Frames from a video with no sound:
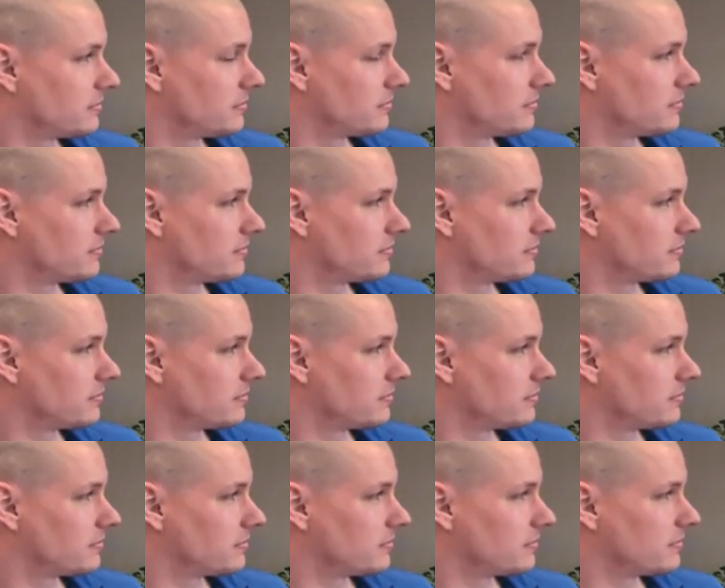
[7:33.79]

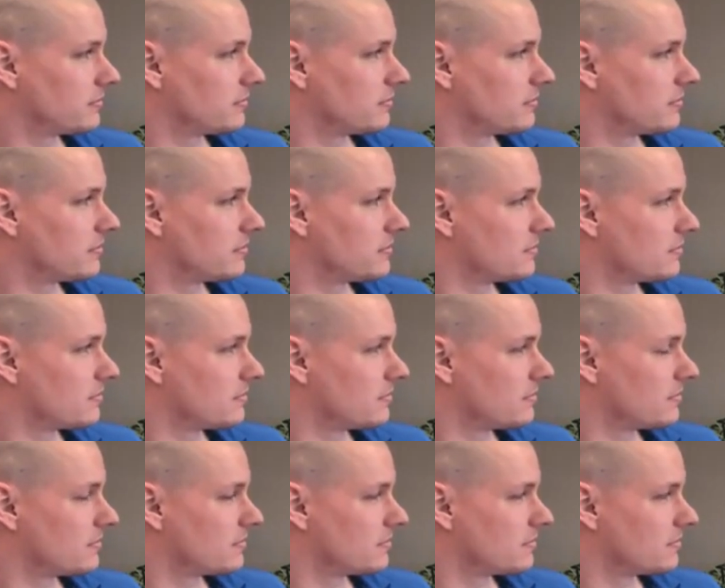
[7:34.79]

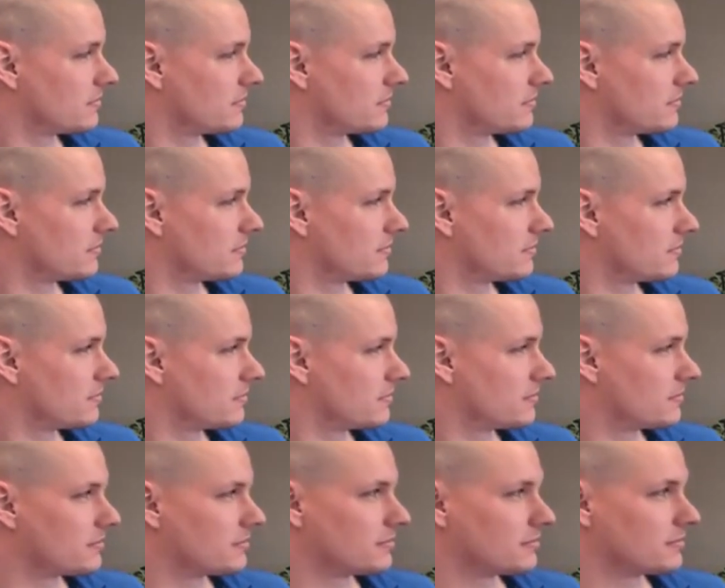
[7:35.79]

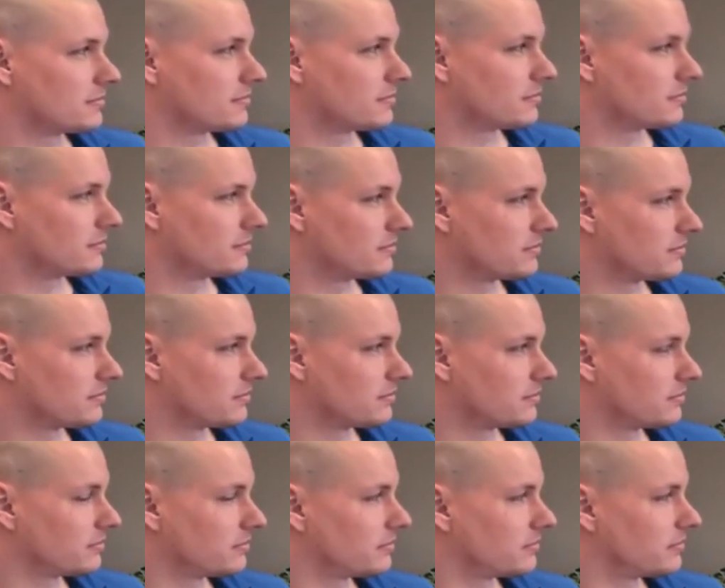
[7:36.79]

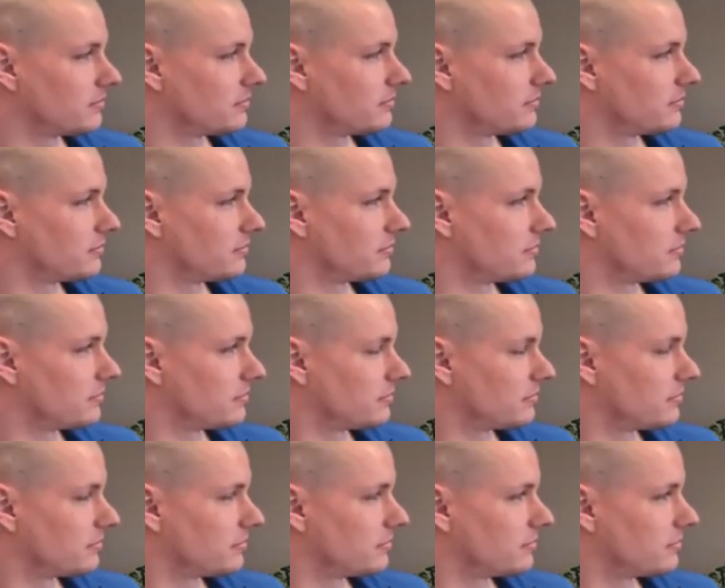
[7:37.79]

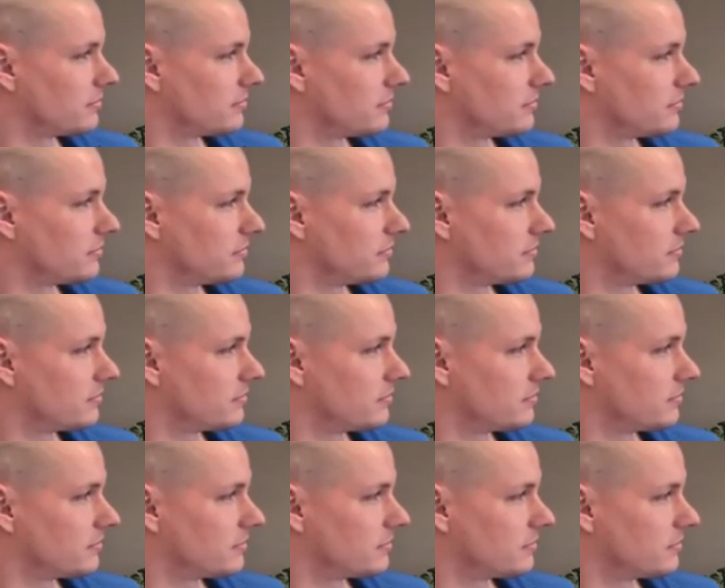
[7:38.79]

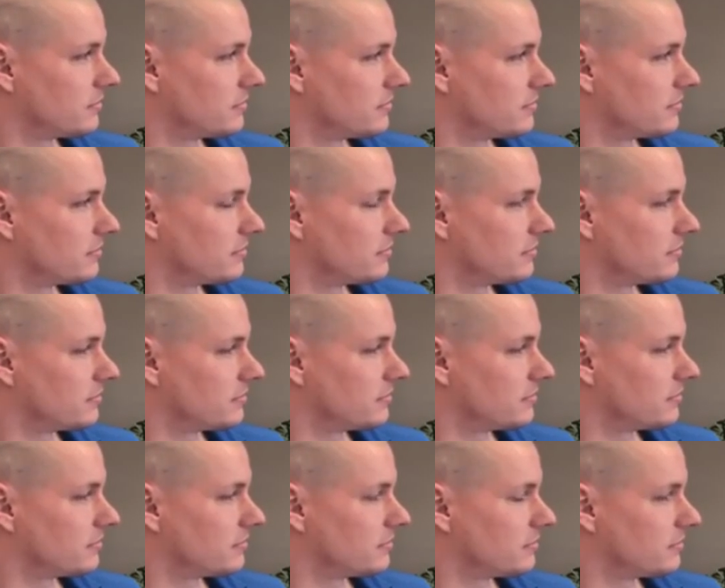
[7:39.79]

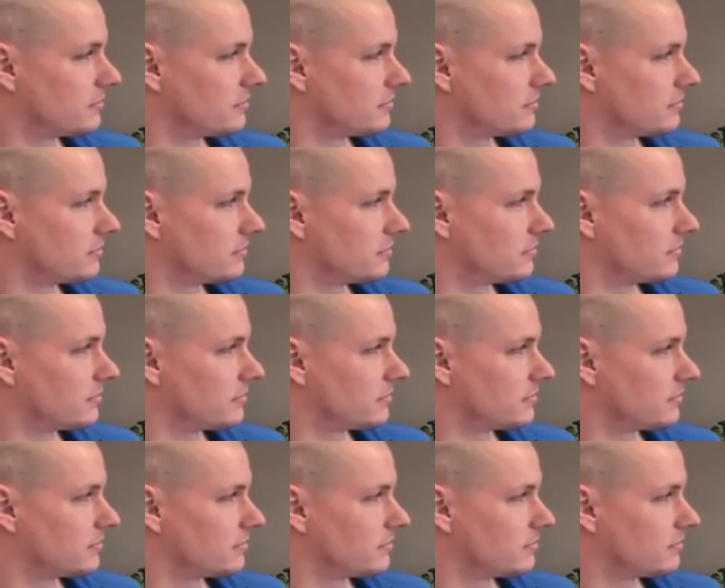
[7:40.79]
No words are spoken by the person on screen.